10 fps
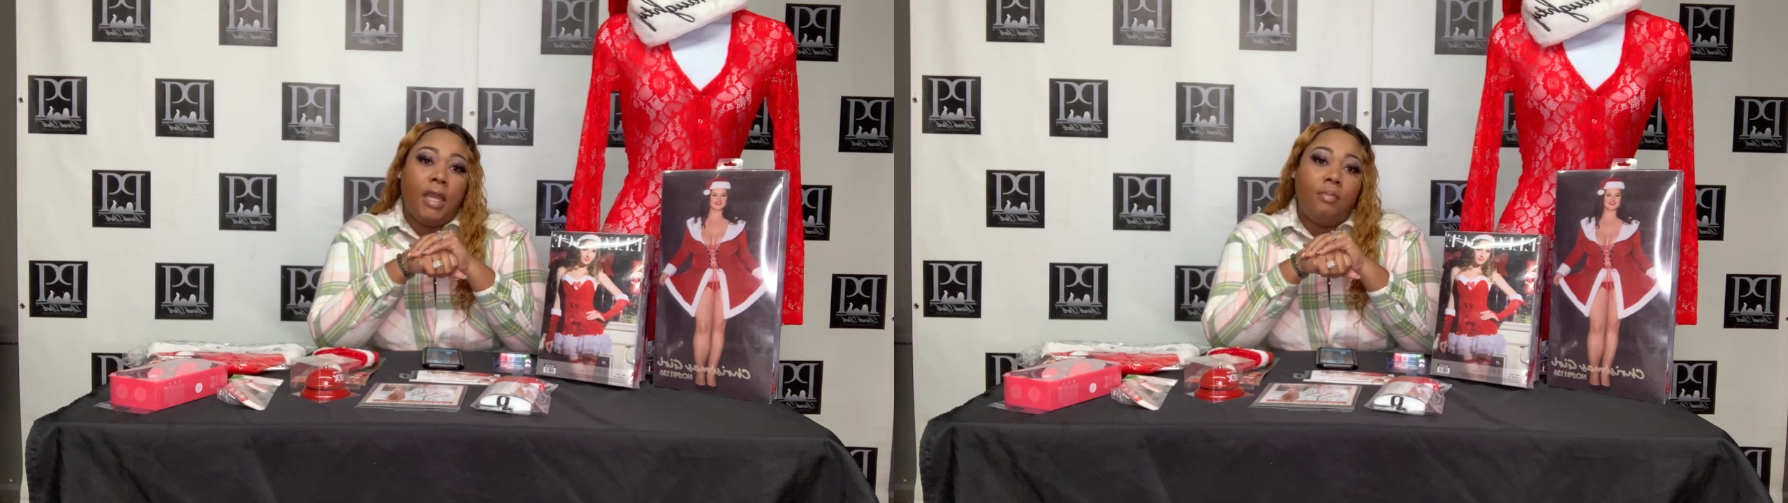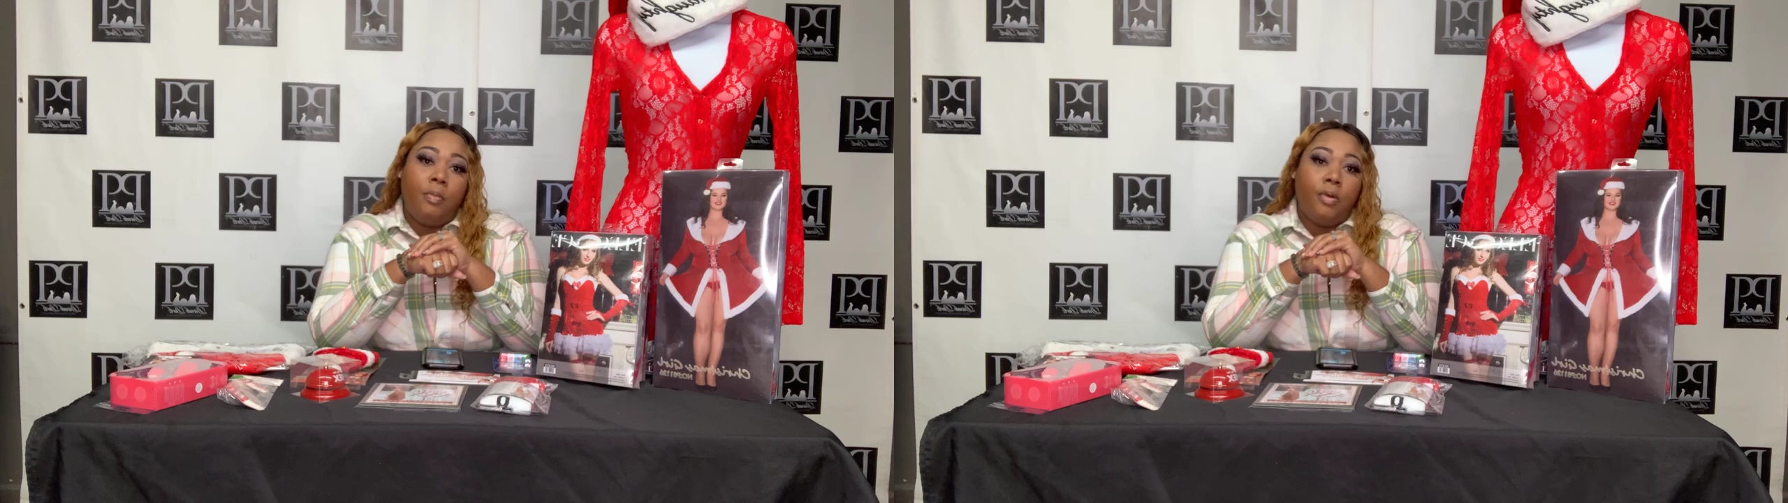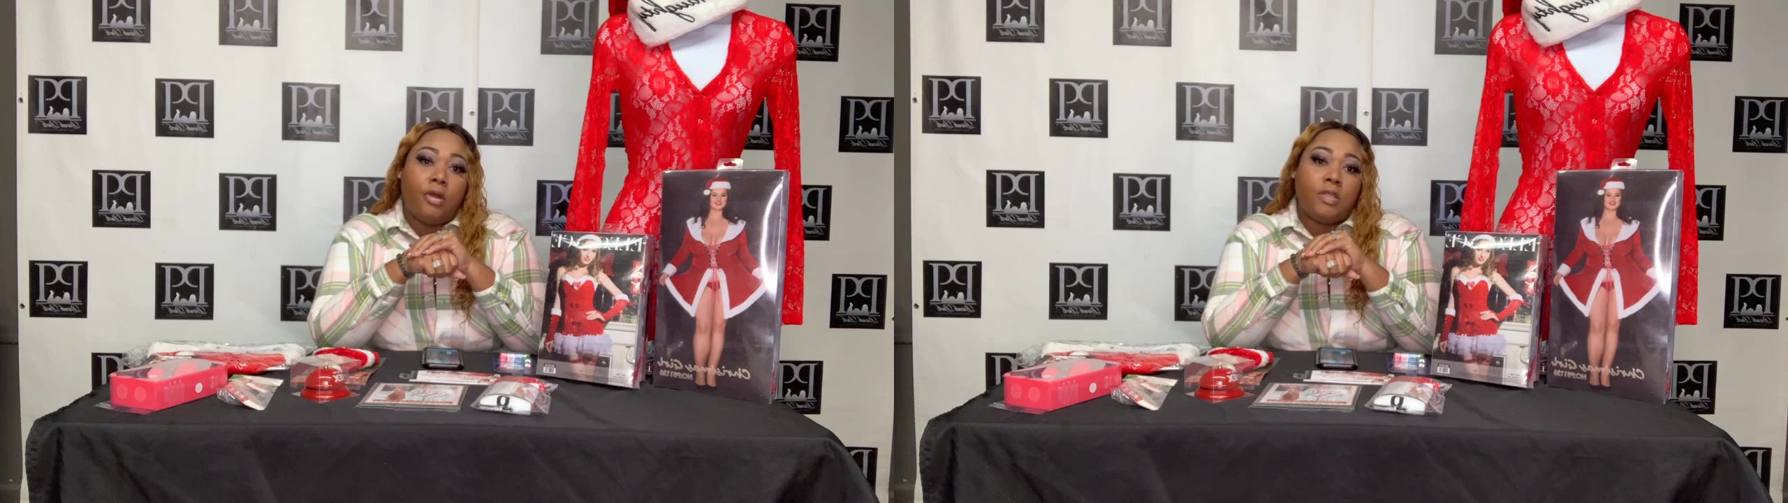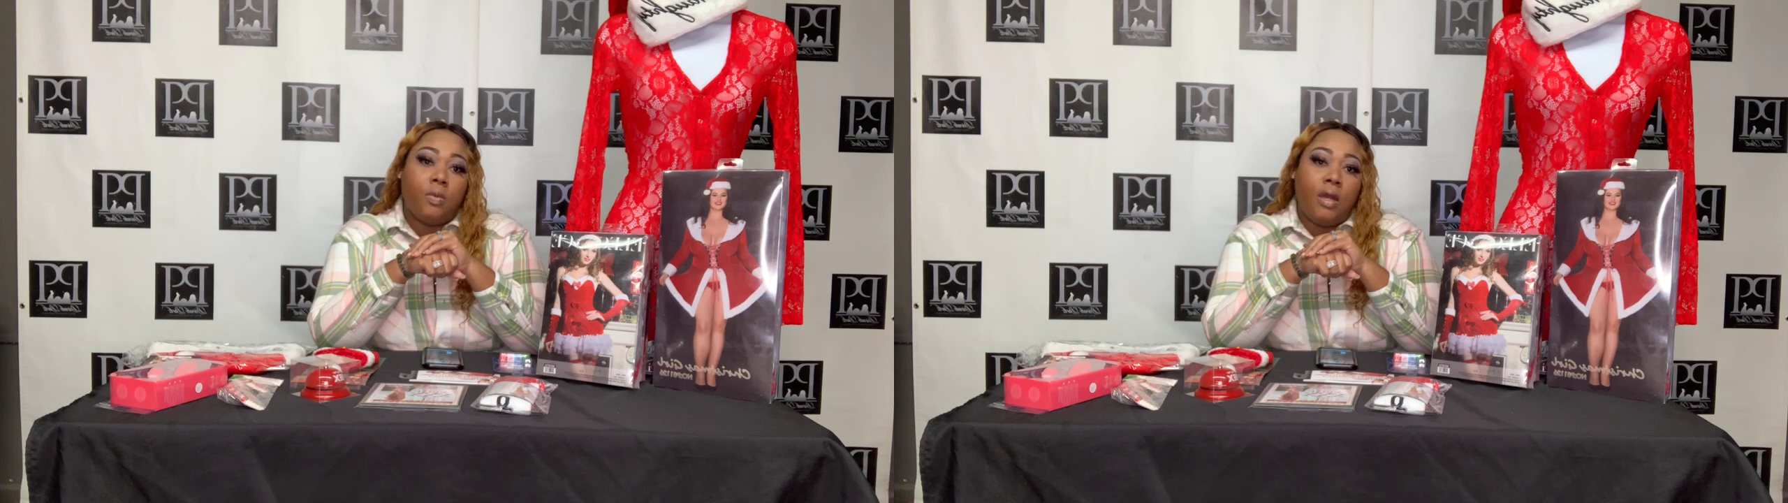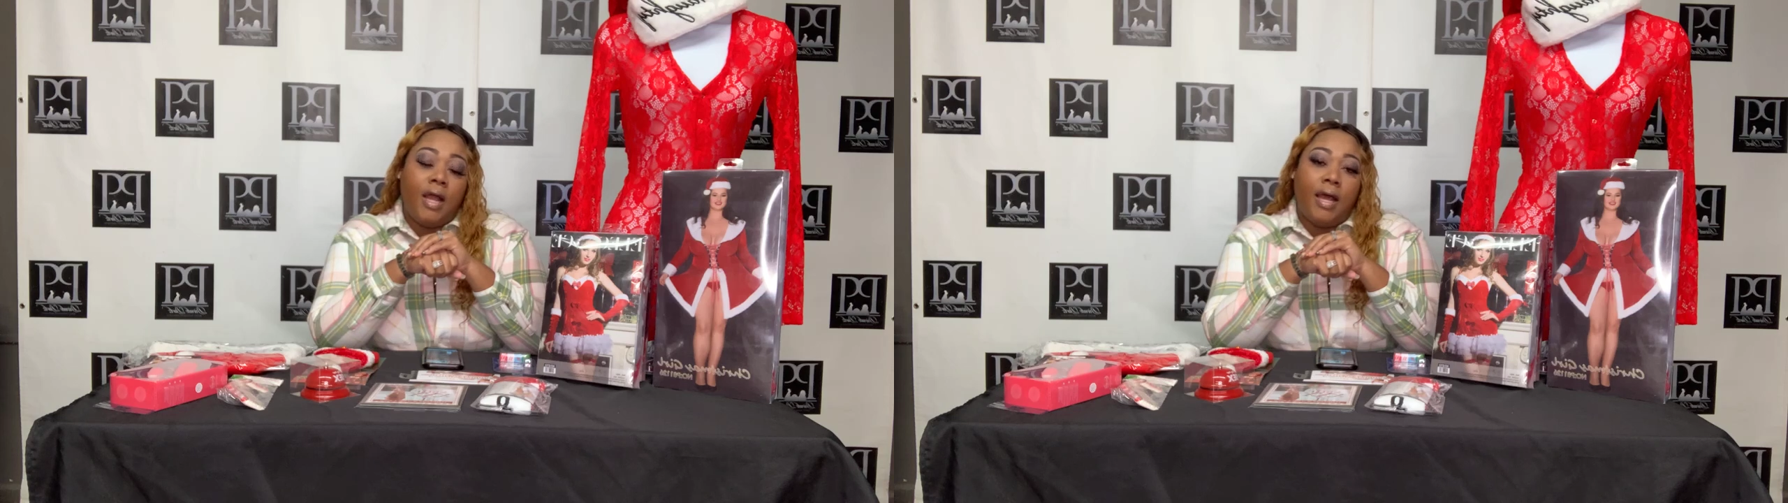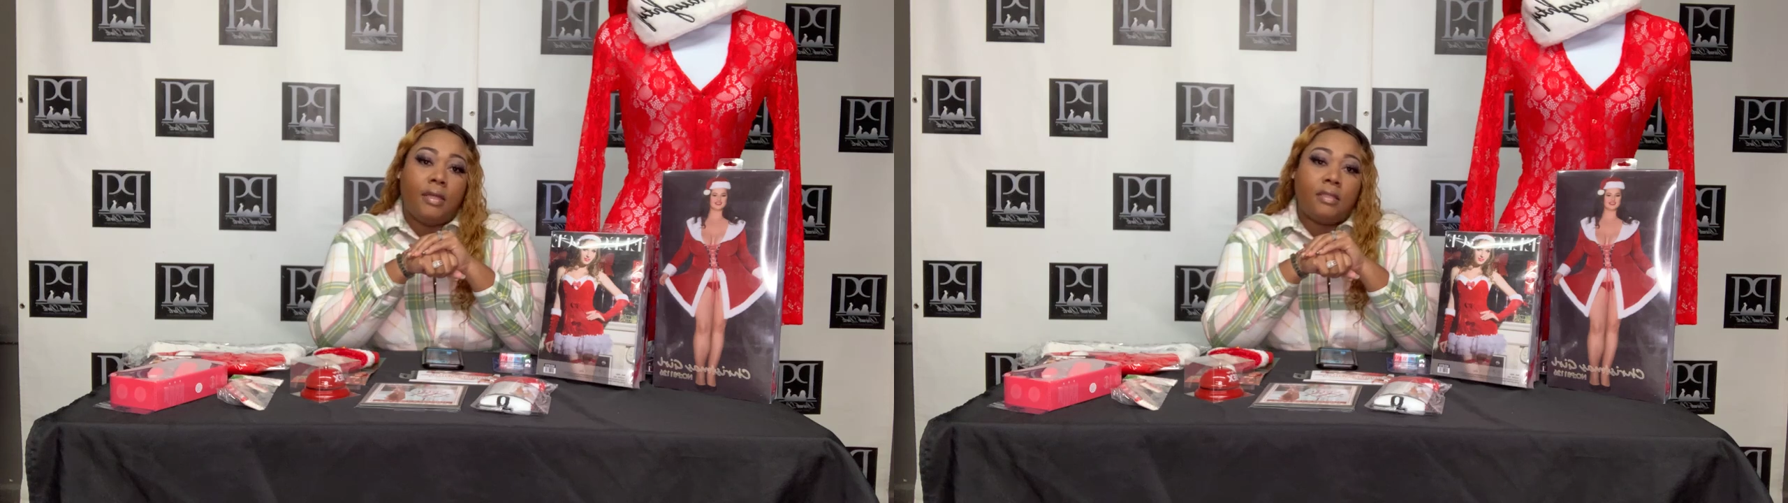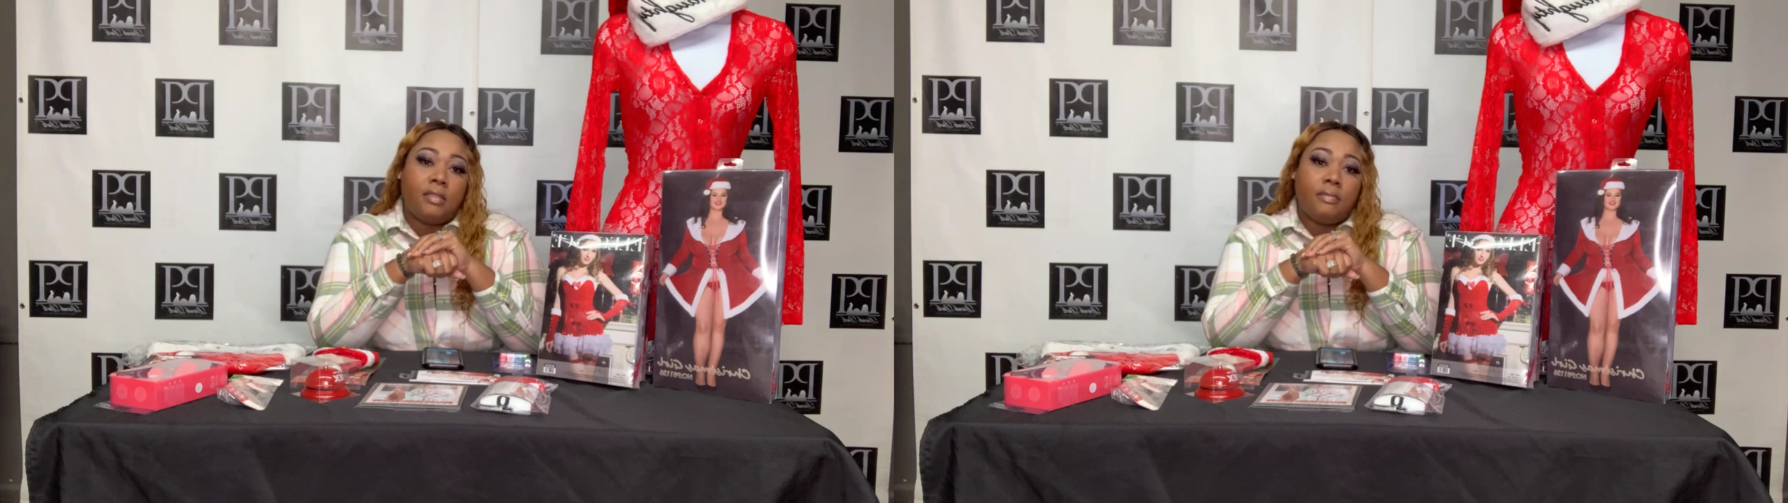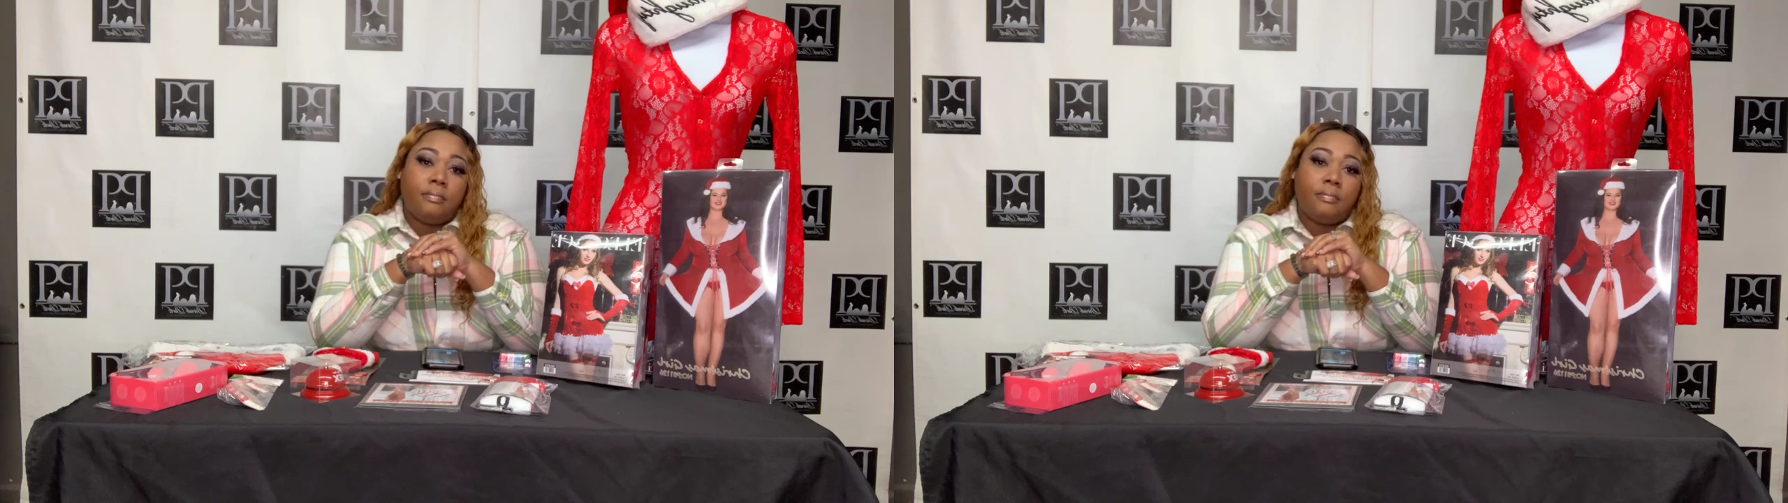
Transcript: let me borrow $200.